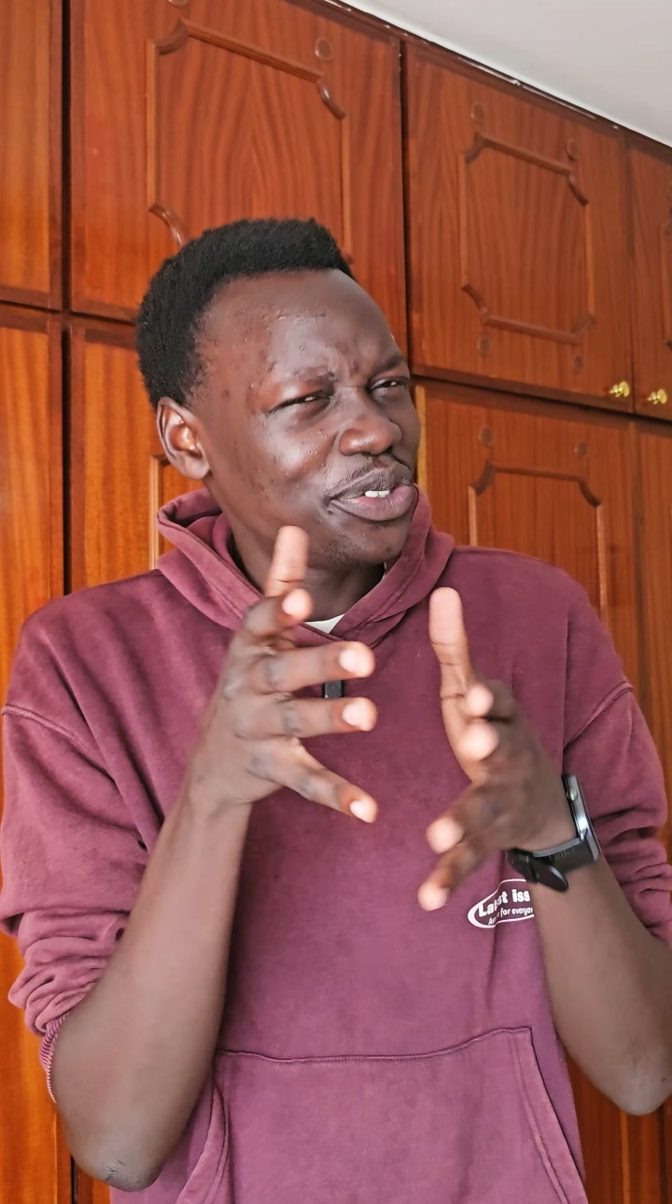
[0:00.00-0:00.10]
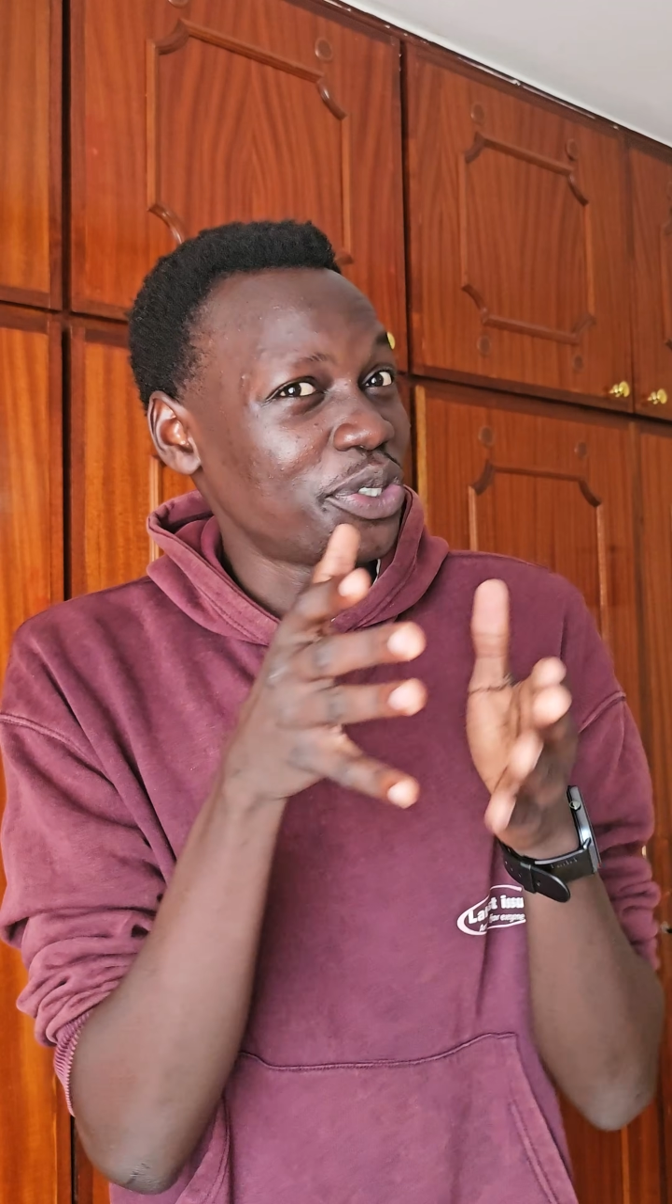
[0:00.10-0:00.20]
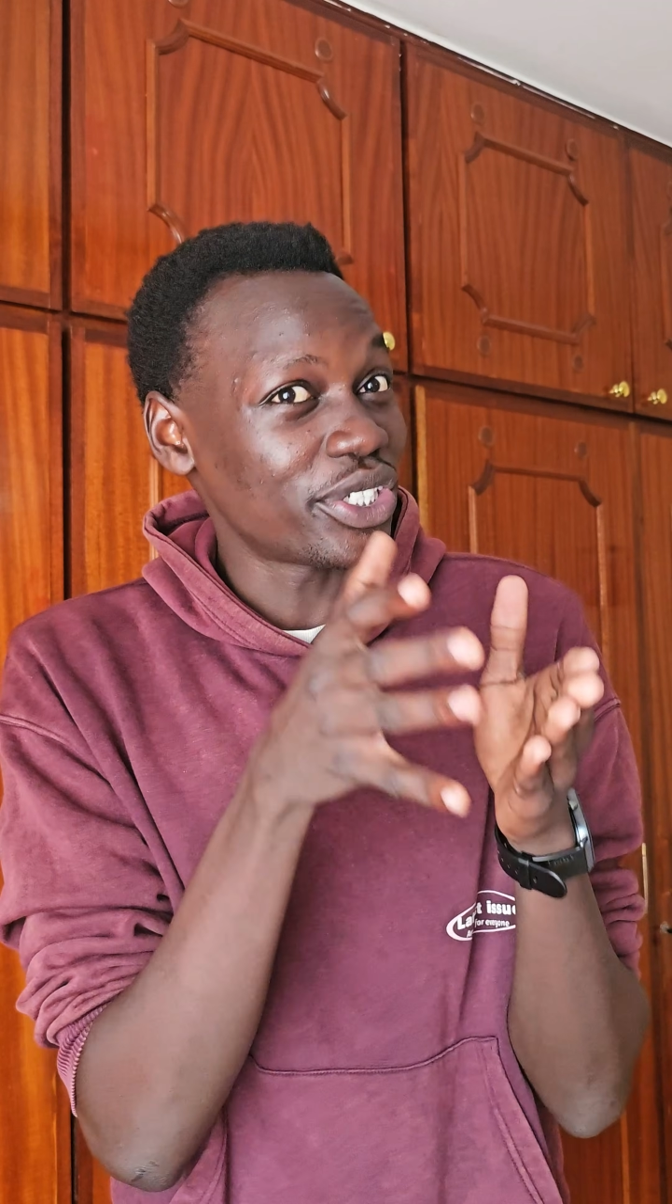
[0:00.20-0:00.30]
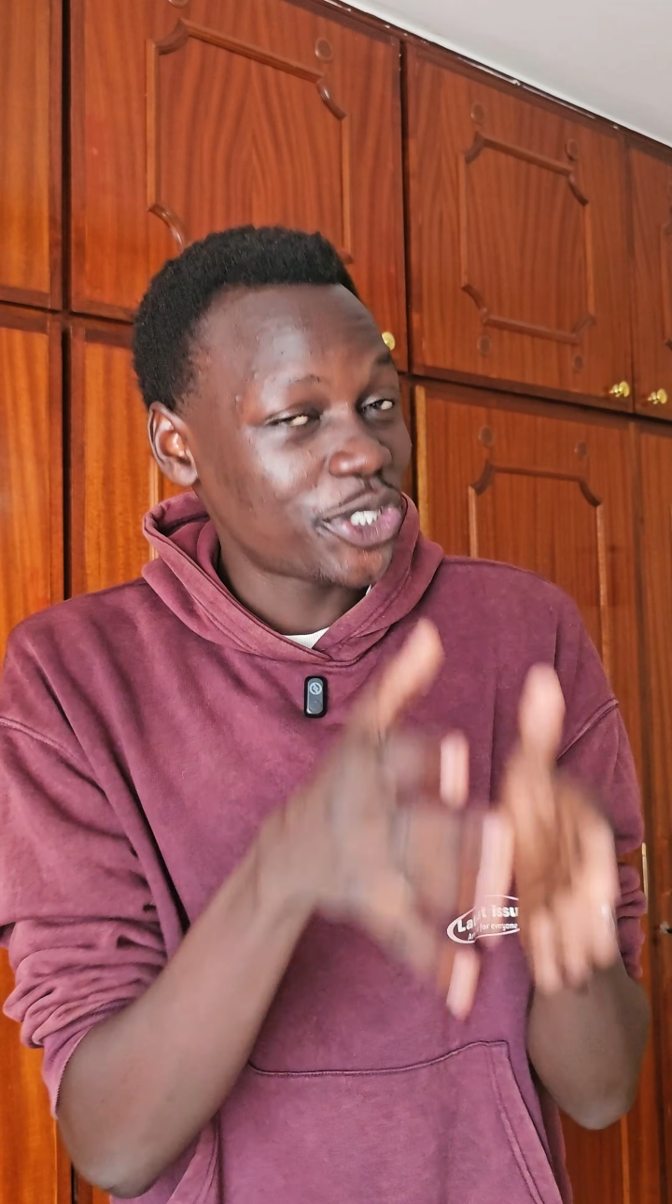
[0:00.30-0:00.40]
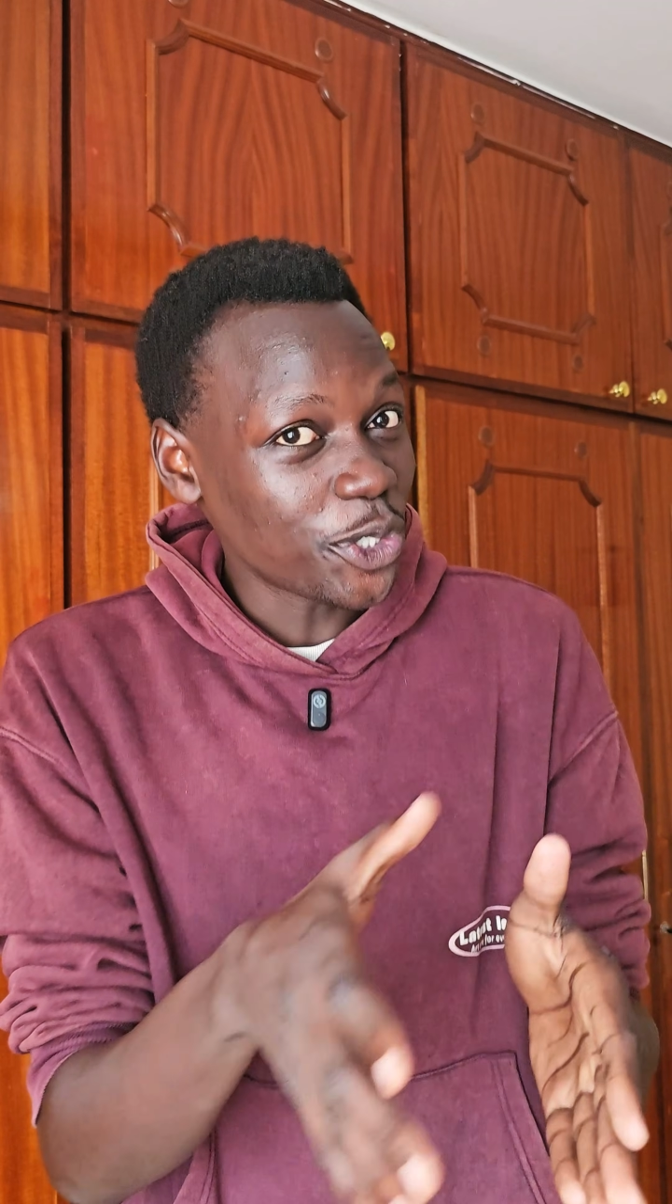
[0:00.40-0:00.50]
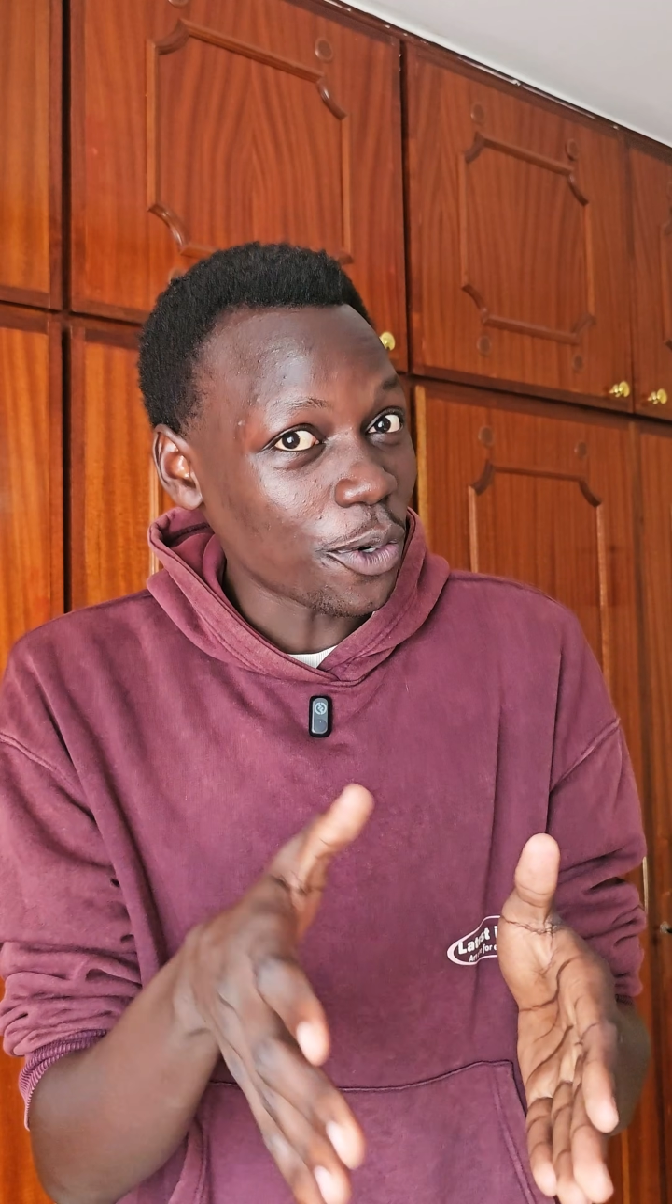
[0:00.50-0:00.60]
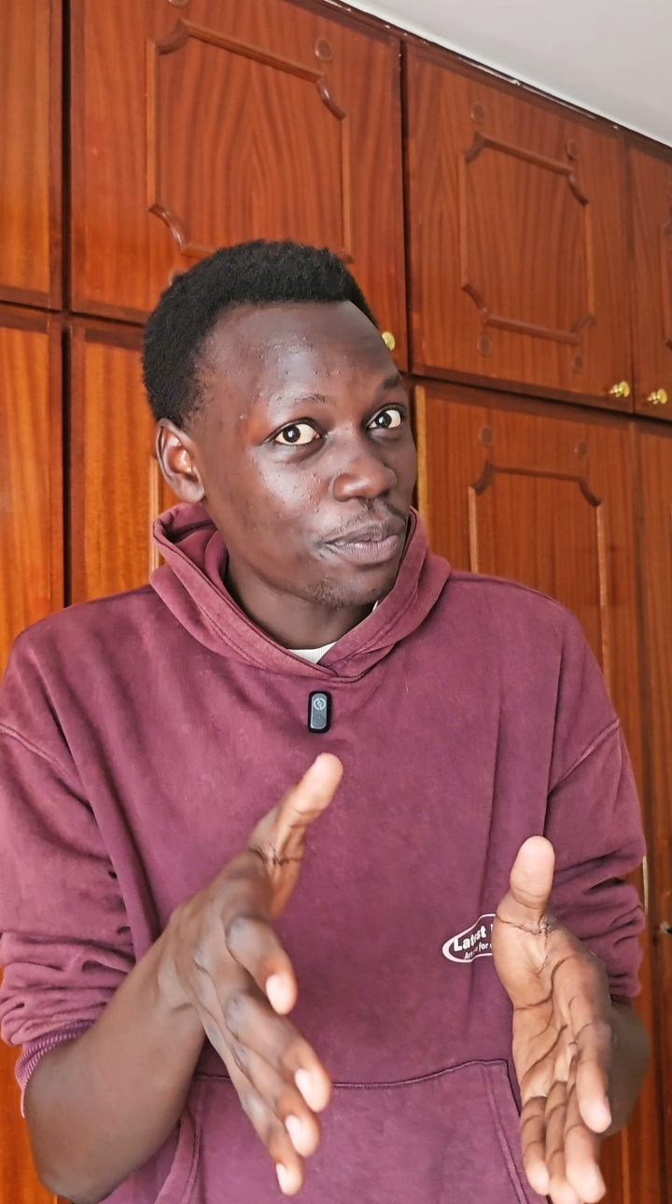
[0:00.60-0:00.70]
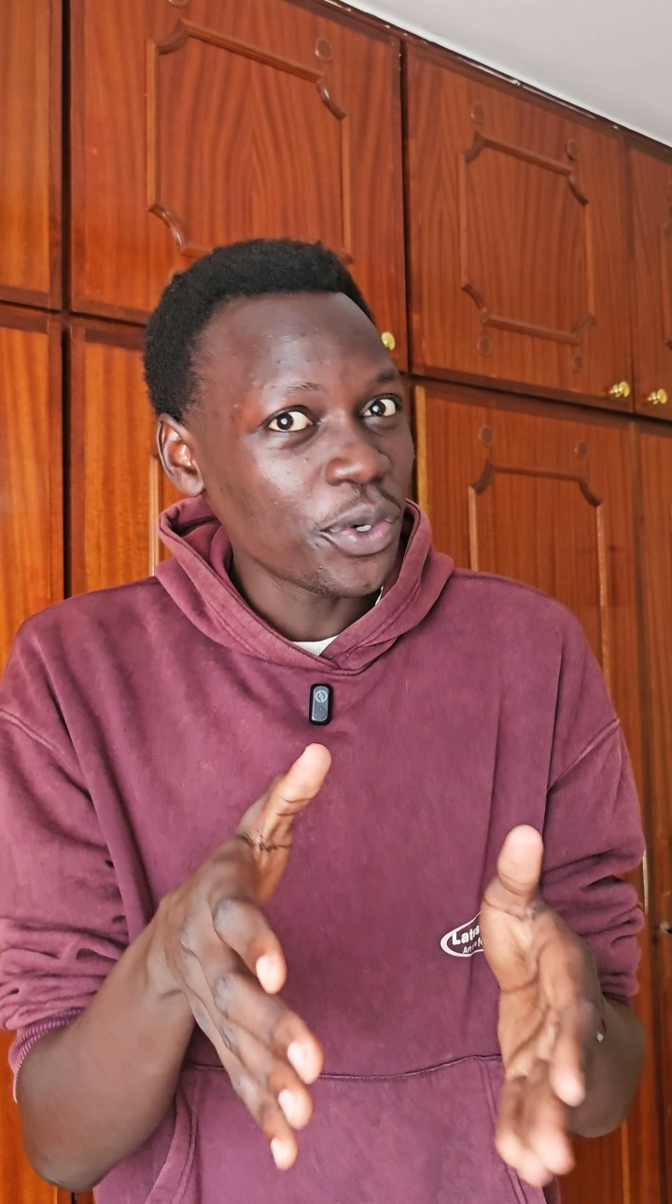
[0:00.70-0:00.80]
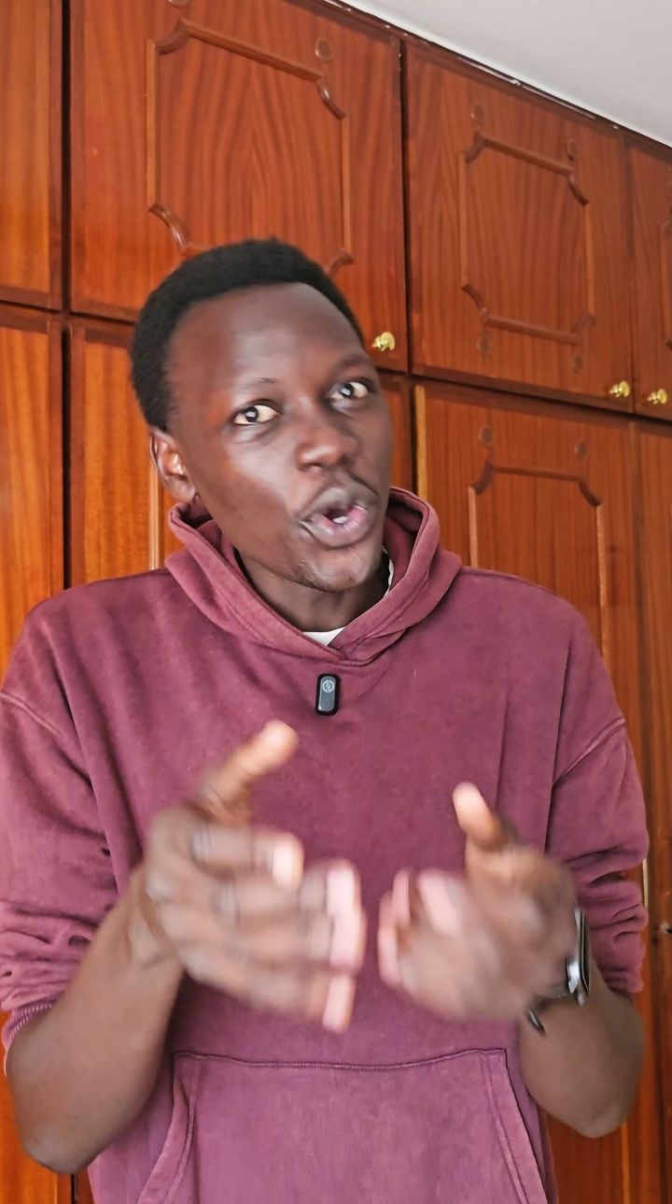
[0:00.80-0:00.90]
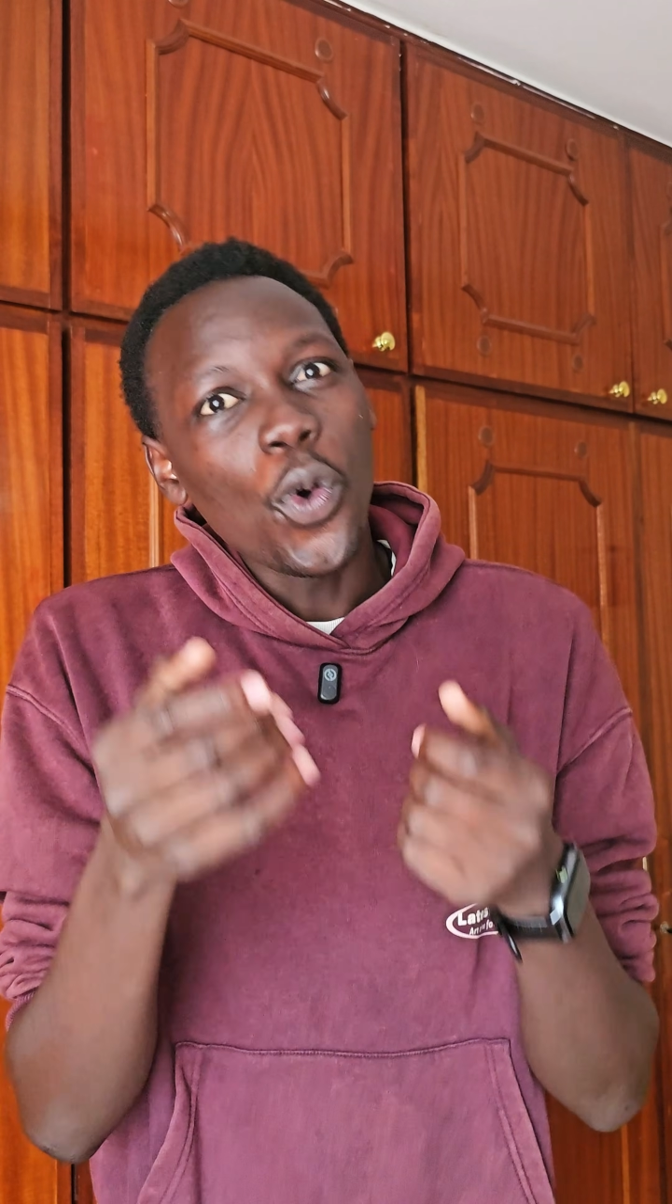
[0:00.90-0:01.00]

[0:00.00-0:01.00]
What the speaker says: to a stop